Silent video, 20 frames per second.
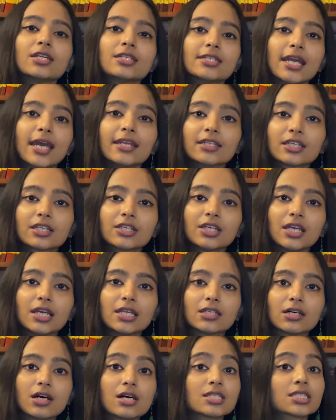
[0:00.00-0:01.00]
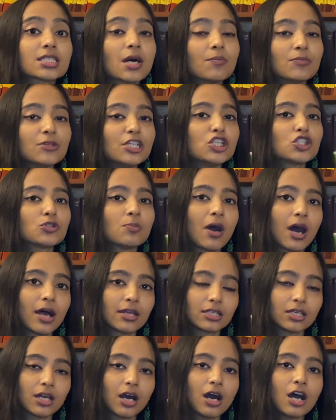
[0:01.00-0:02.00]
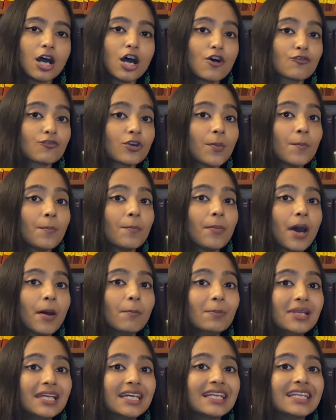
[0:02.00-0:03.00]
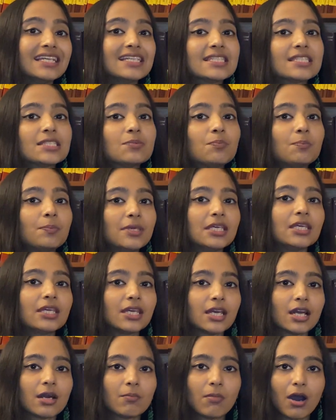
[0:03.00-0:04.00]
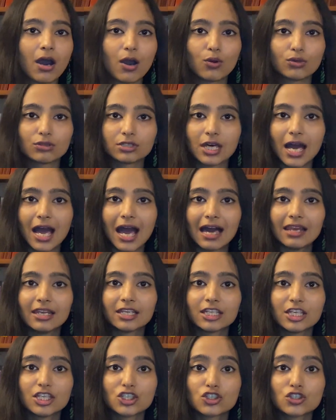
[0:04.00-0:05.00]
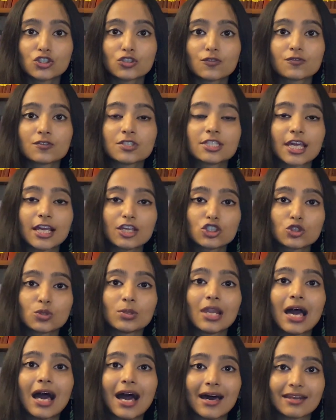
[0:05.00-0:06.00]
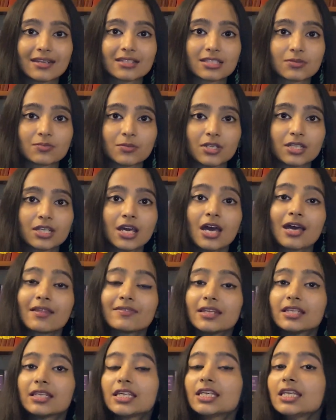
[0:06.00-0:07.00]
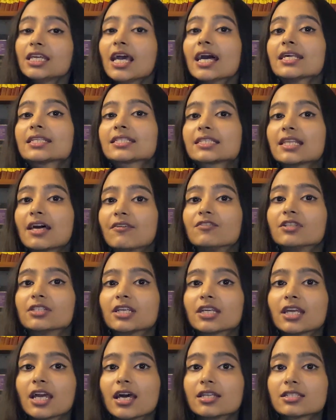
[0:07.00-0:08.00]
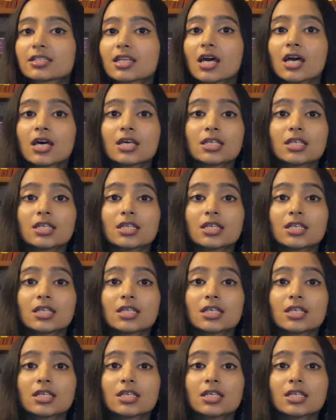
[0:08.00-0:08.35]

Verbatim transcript: content creator Samdish Bhatia from publicly speaking about the allegations of sexual harassment that he has leveled against